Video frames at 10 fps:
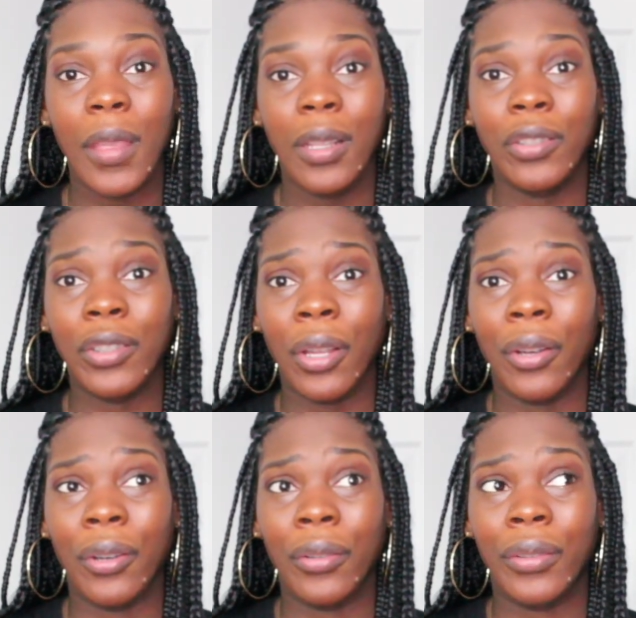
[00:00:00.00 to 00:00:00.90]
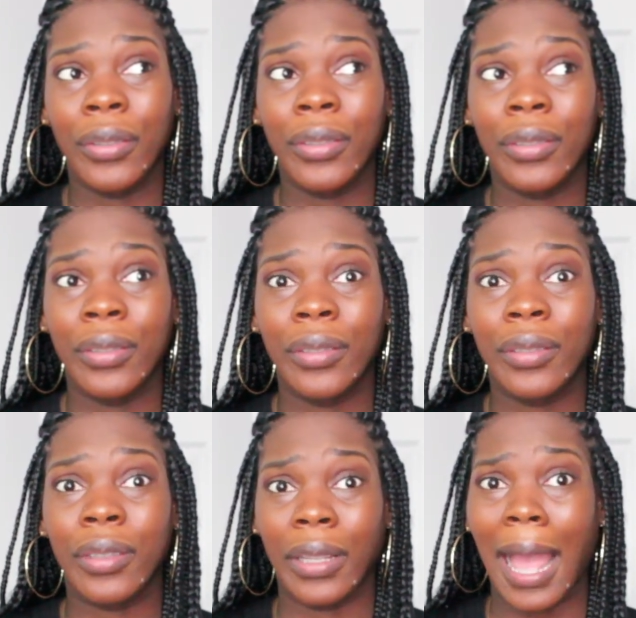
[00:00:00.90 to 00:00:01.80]

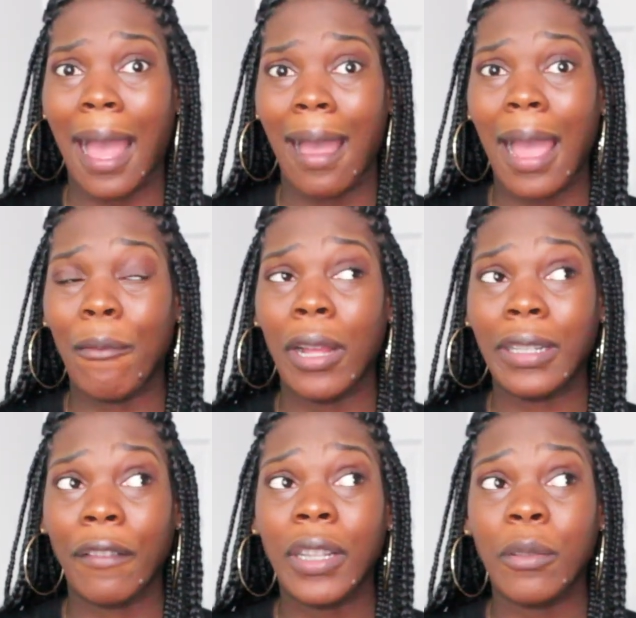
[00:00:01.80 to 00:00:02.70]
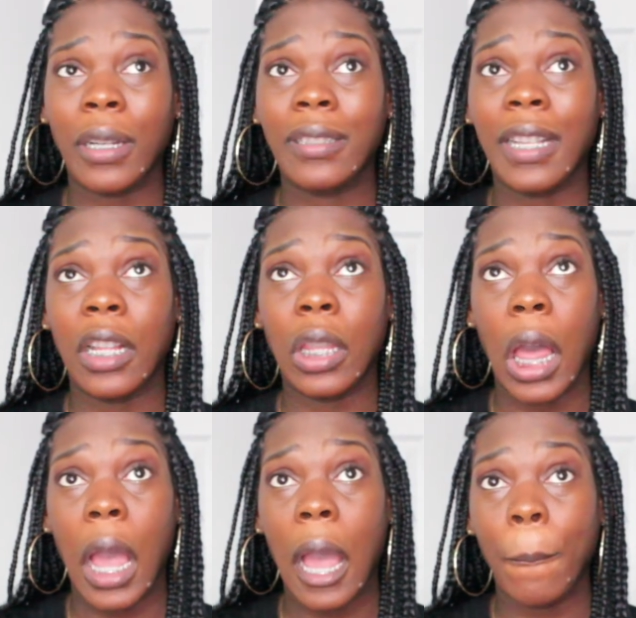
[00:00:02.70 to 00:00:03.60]
So yeah, I definitely want to take a
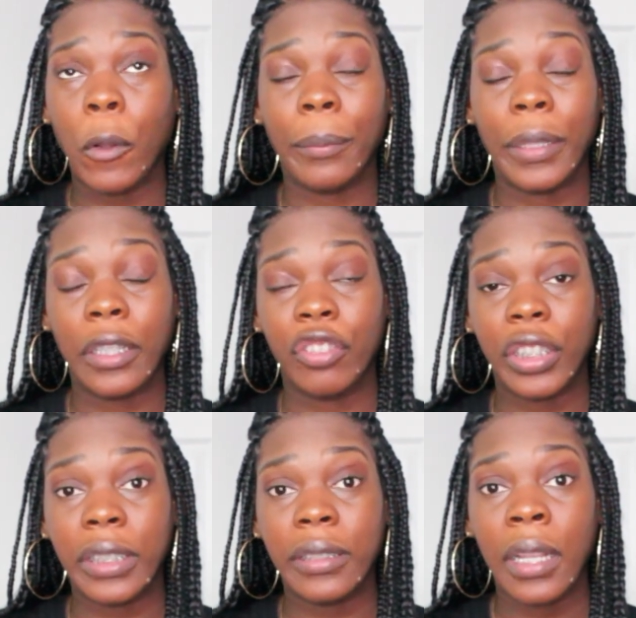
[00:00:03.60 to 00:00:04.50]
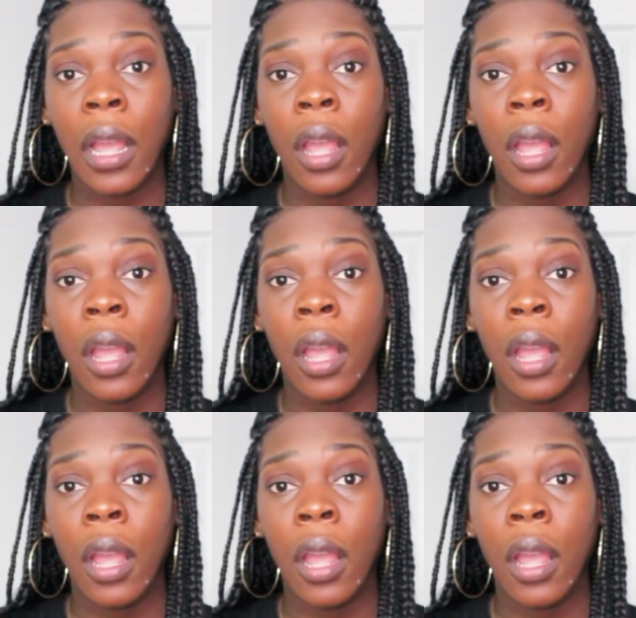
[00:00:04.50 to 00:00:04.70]
lot more pictures